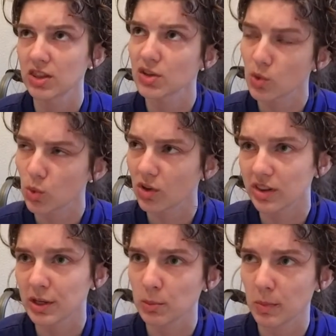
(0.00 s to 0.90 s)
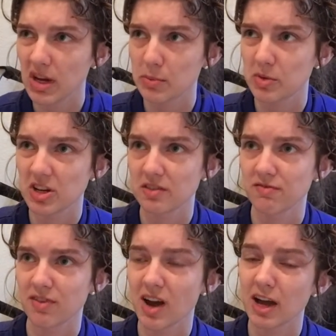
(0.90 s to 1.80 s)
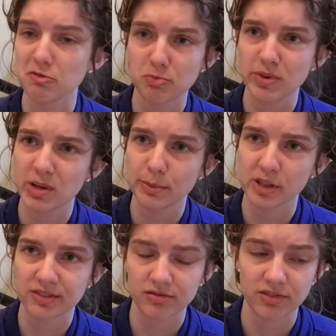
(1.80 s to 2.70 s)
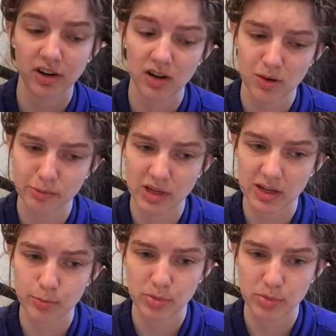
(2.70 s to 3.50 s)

There were only maybe 5 people in front of me,